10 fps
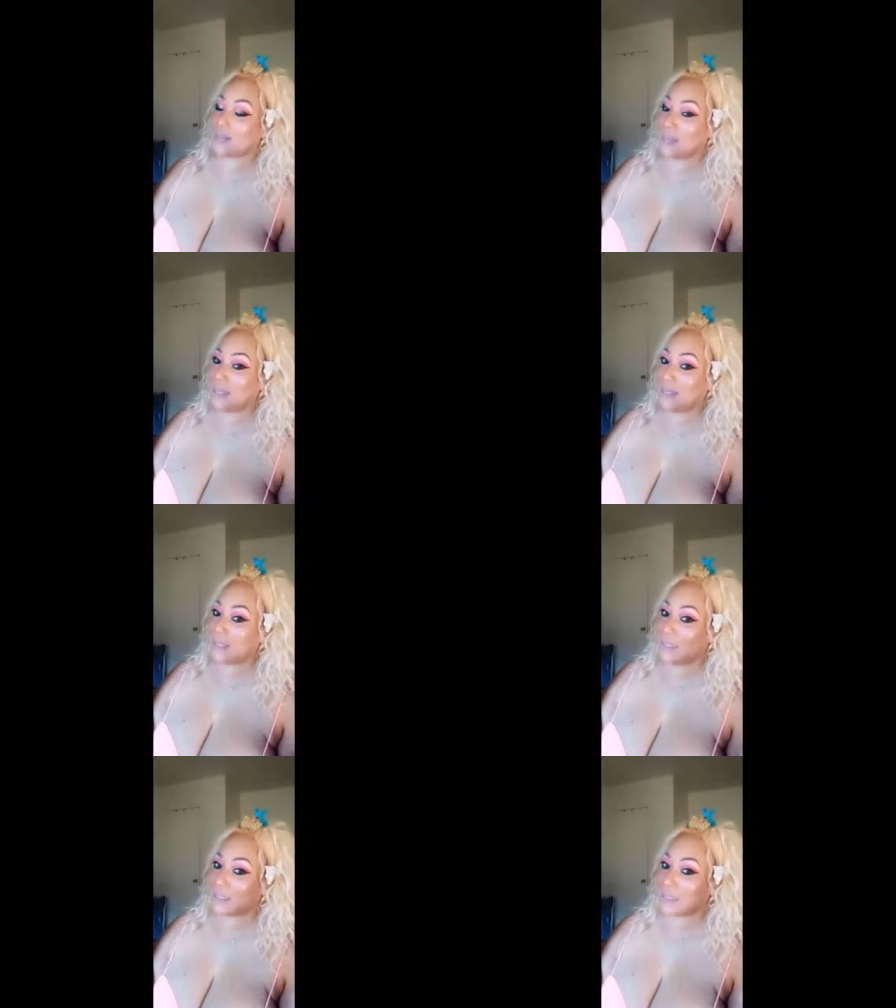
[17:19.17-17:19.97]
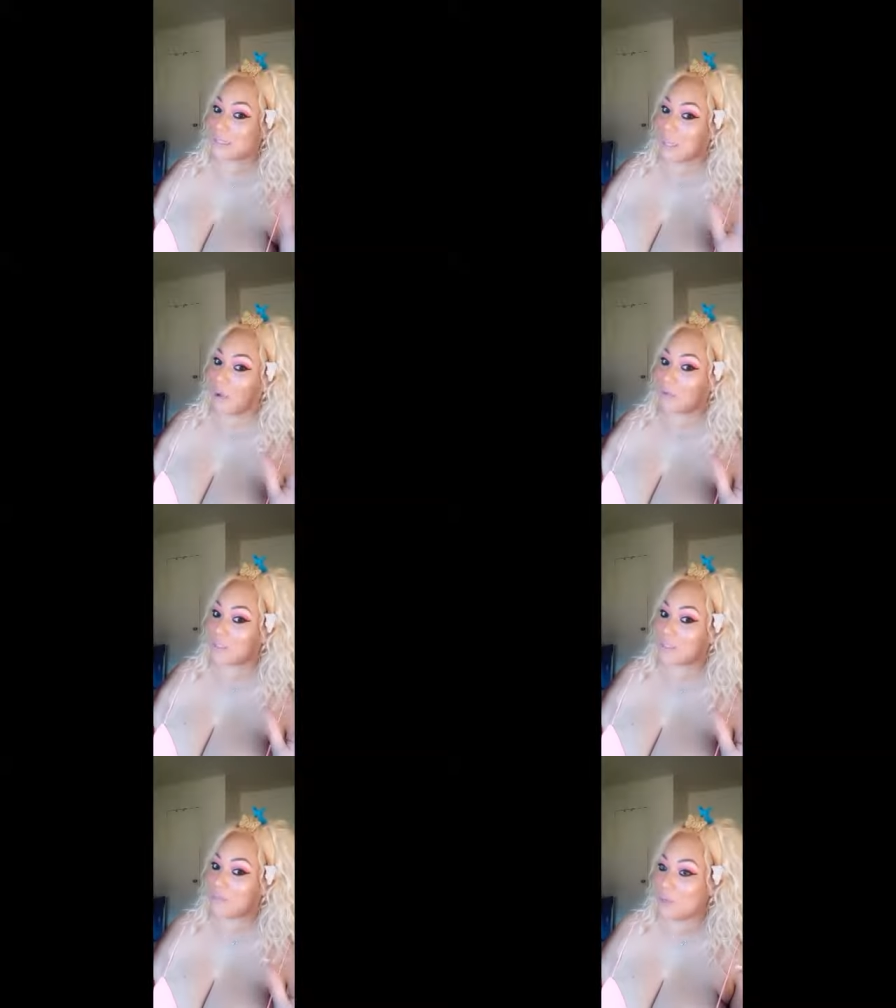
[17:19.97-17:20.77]
skin looks so
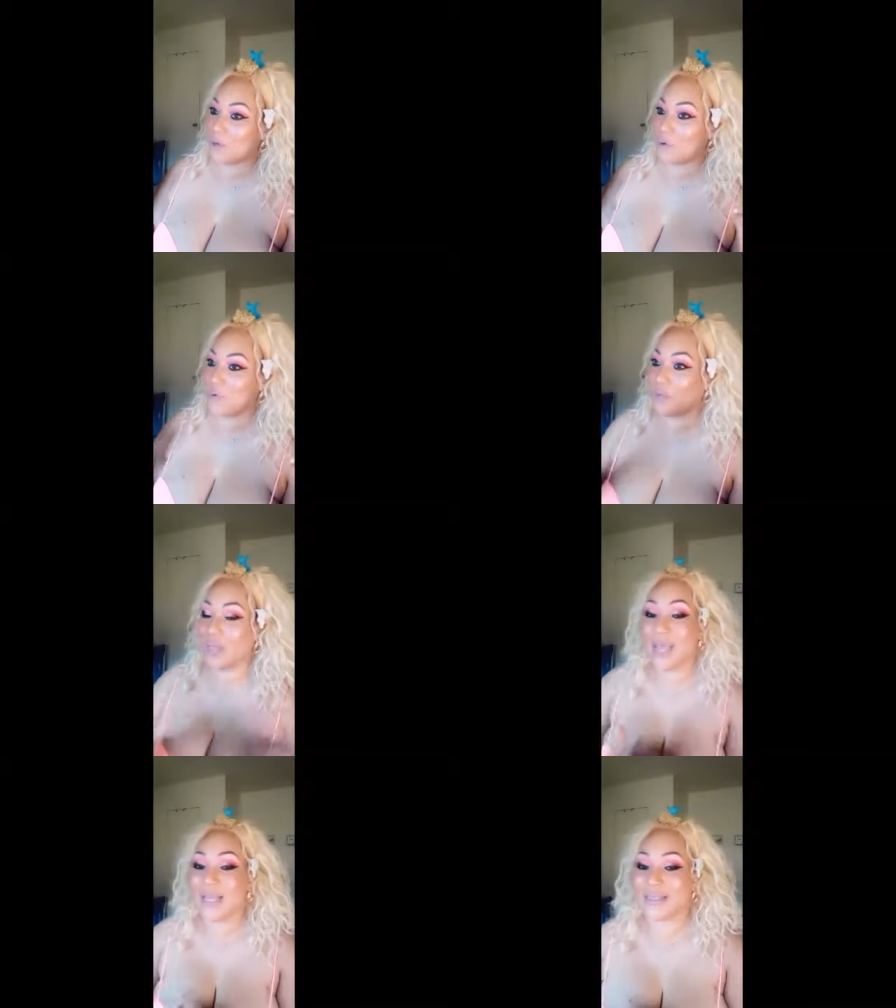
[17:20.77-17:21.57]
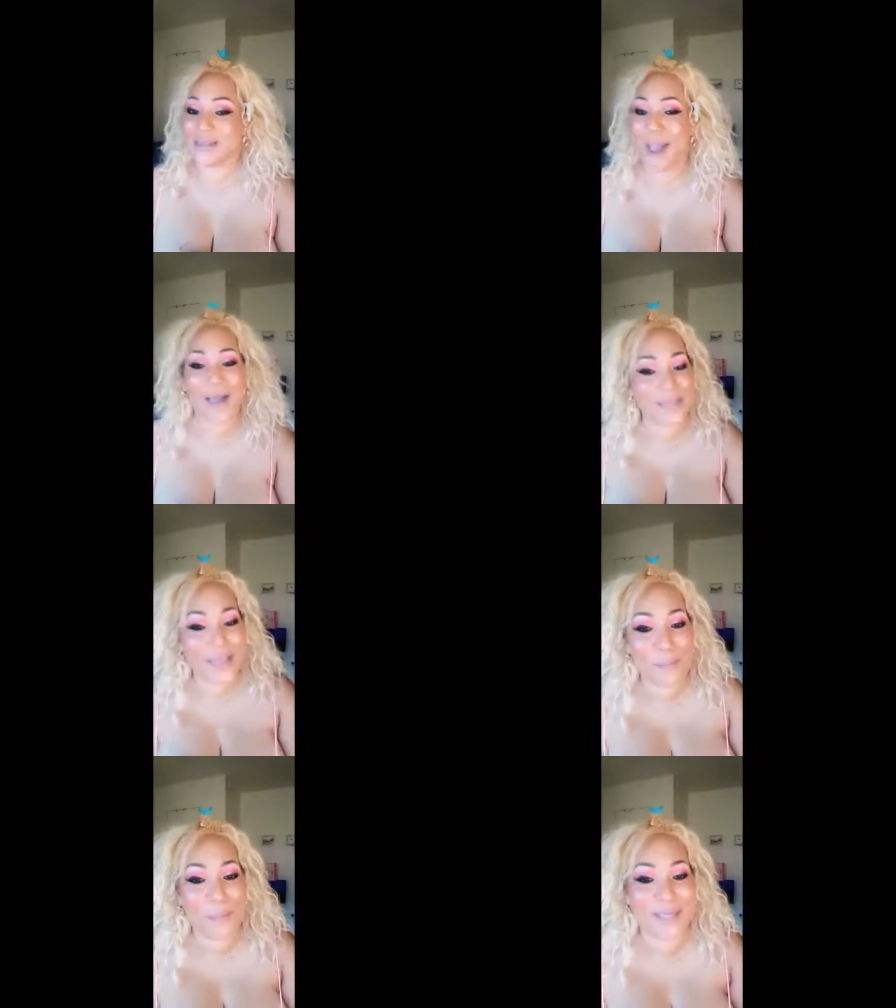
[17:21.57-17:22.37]
smooth. It's not
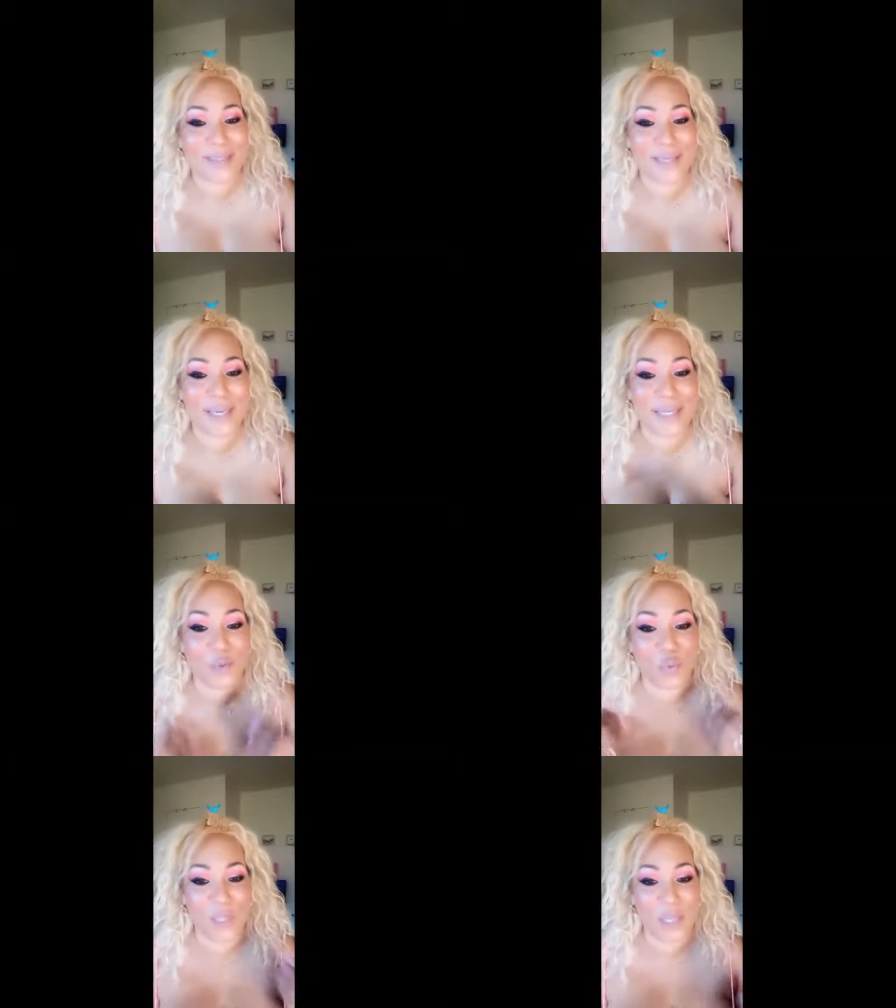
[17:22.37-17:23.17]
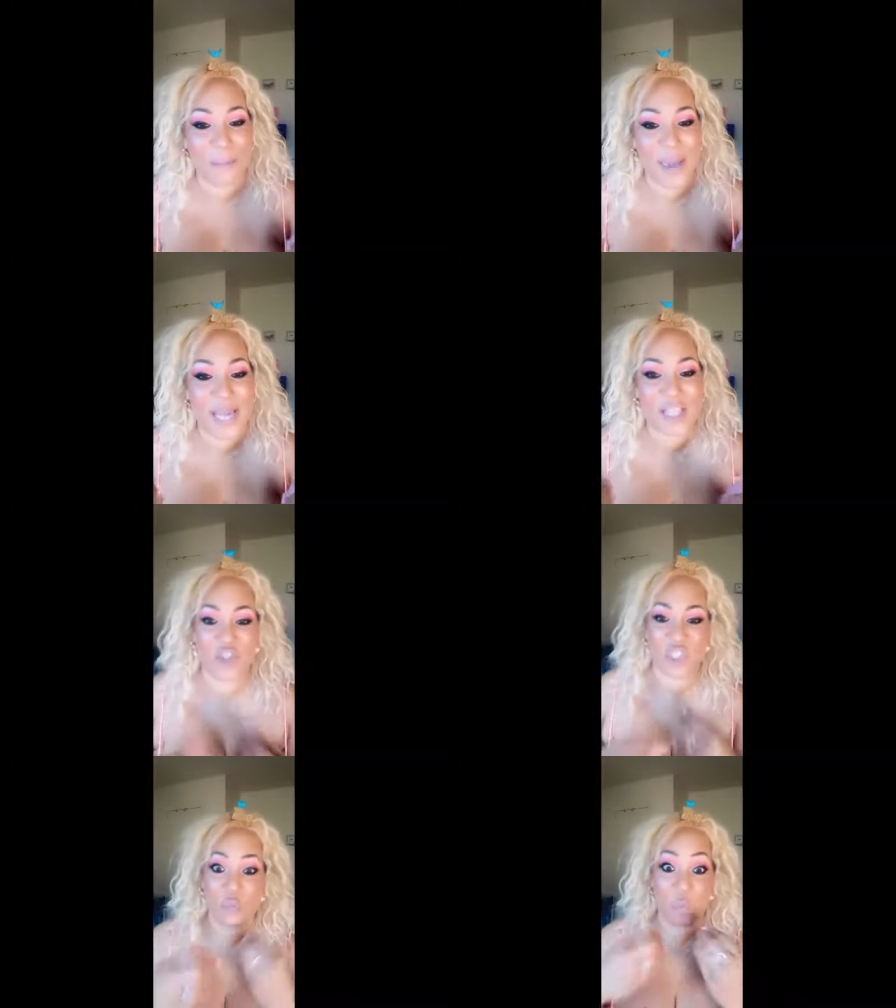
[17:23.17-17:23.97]
that my skin is really bad. It's
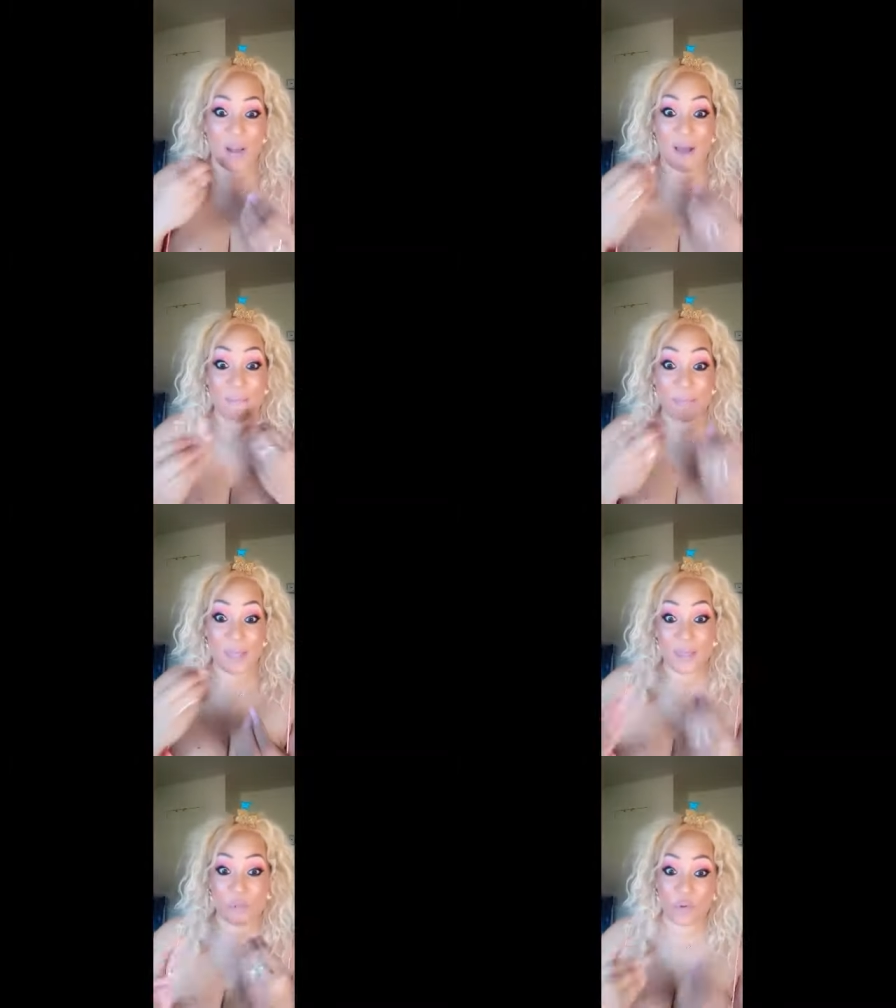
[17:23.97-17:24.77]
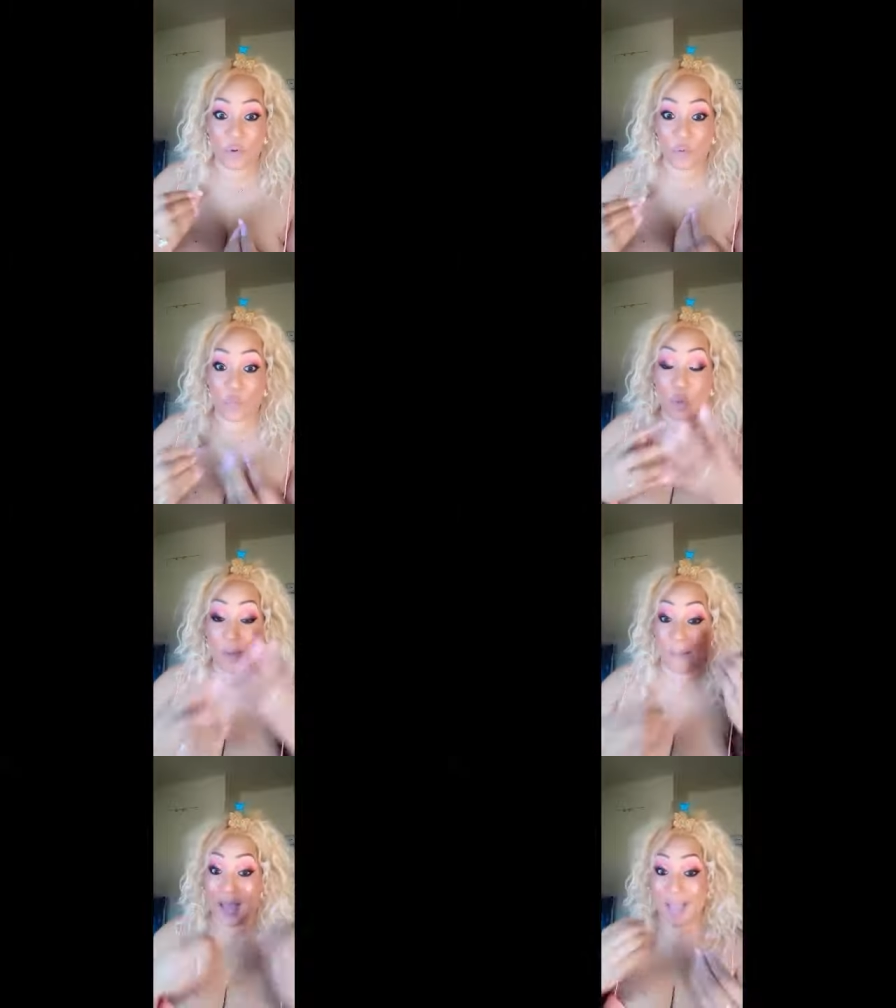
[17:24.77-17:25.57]
just what I've been through
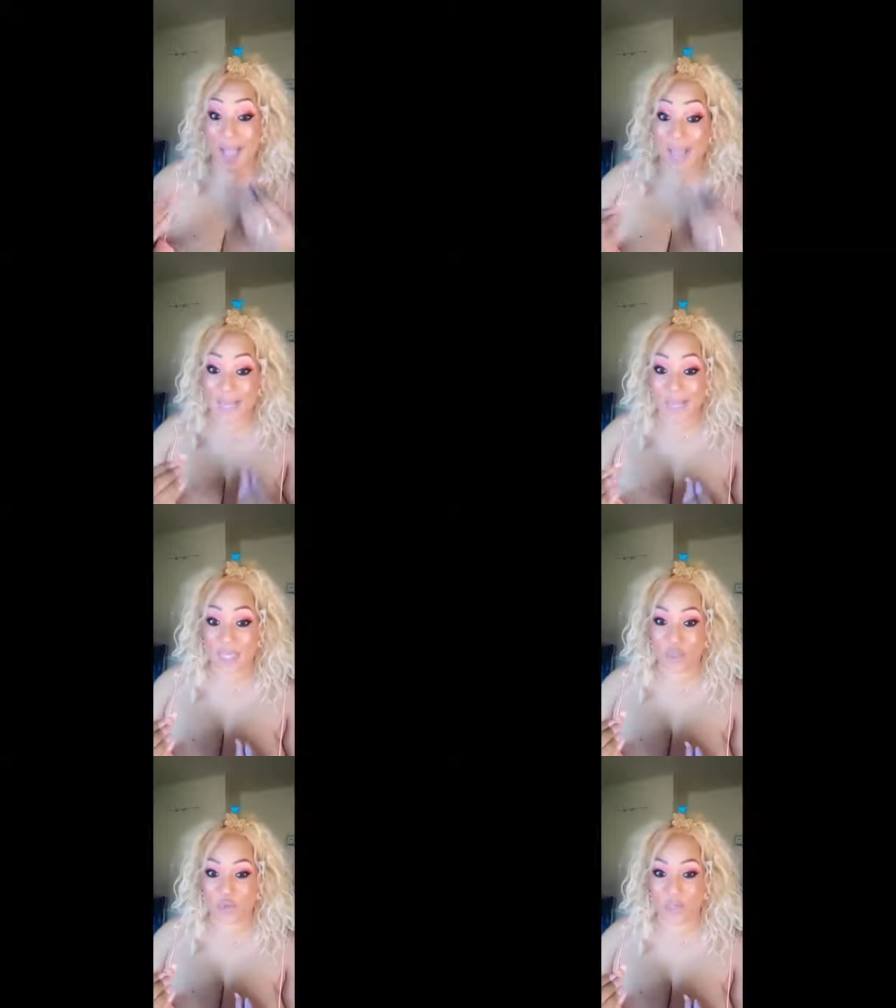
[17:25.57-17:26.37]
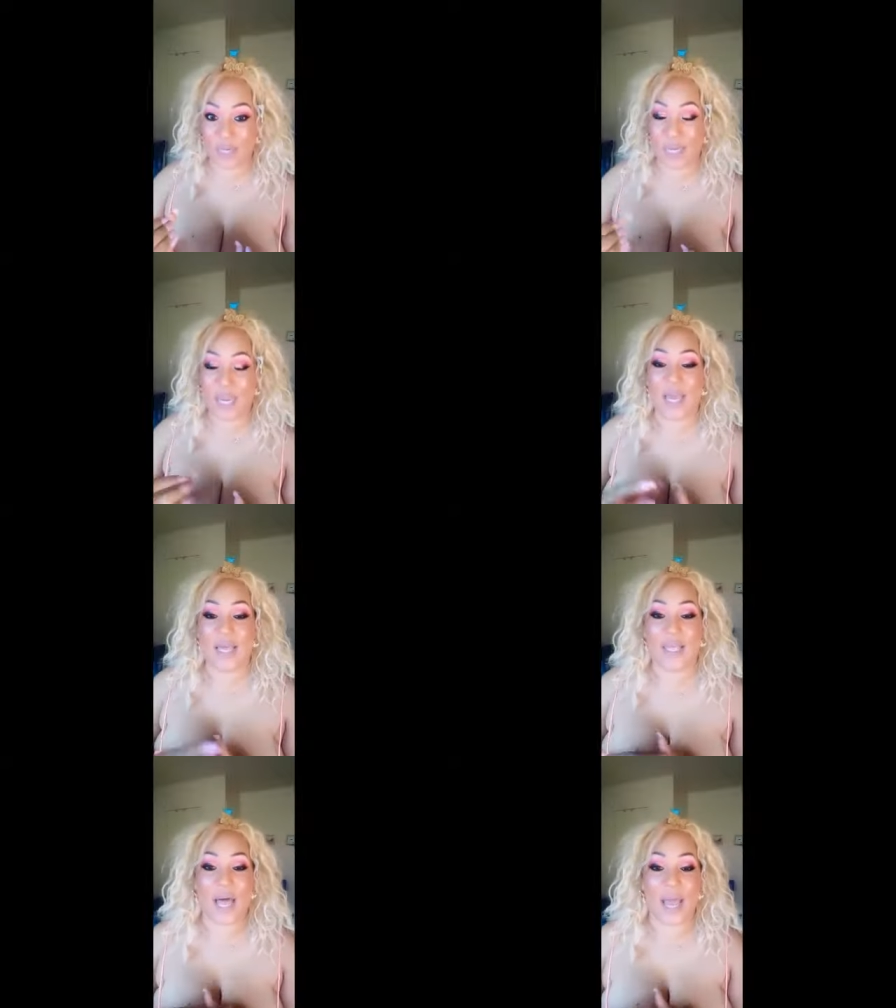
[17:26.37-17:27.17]
with my eye injury.
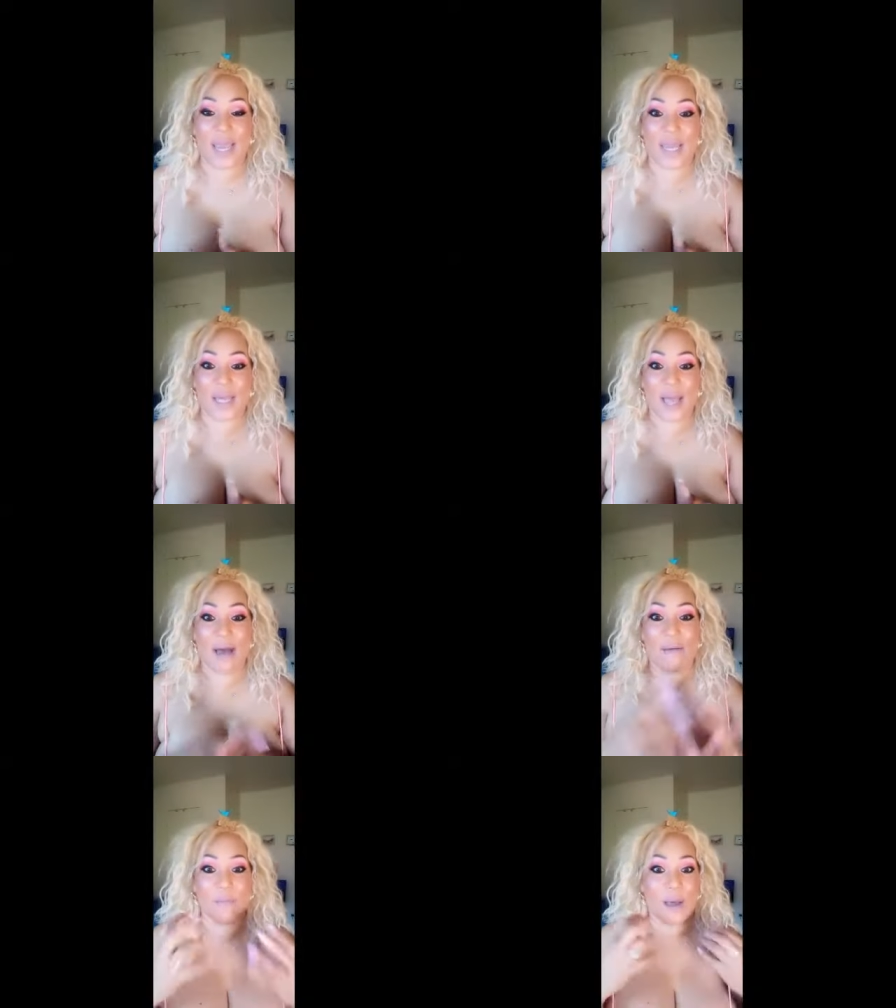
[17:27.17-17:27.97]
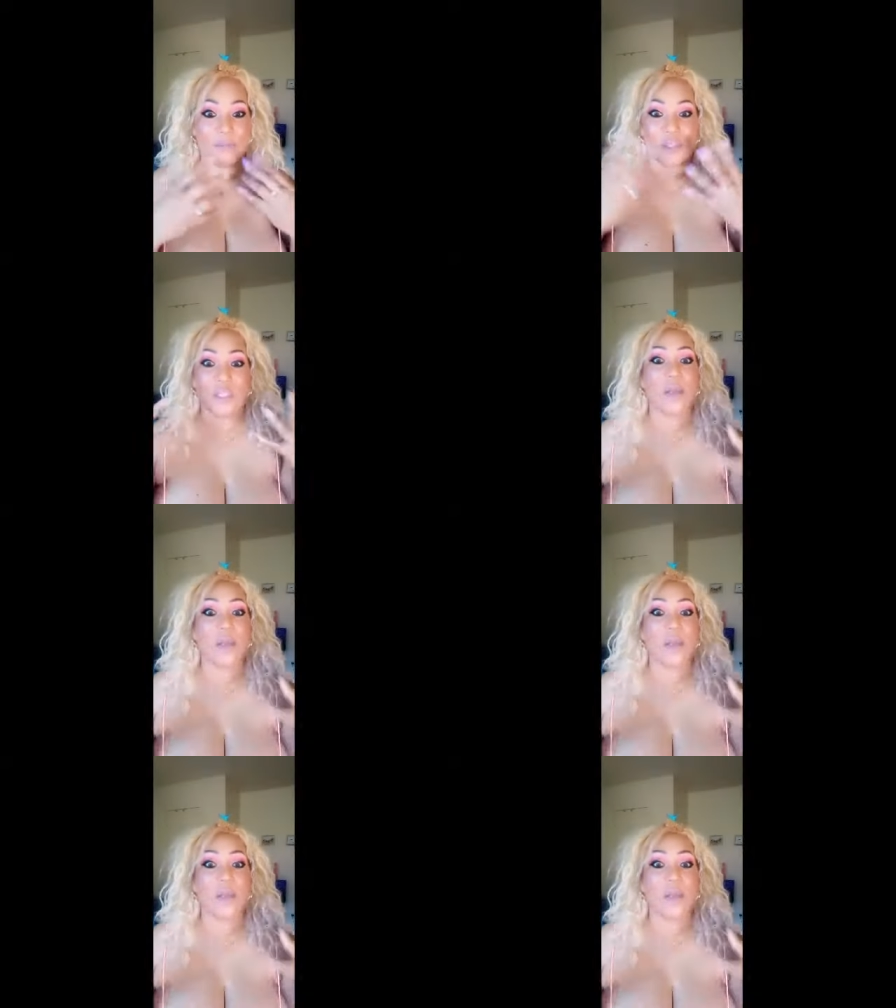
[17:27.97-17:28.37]
Like, I'm, I'm just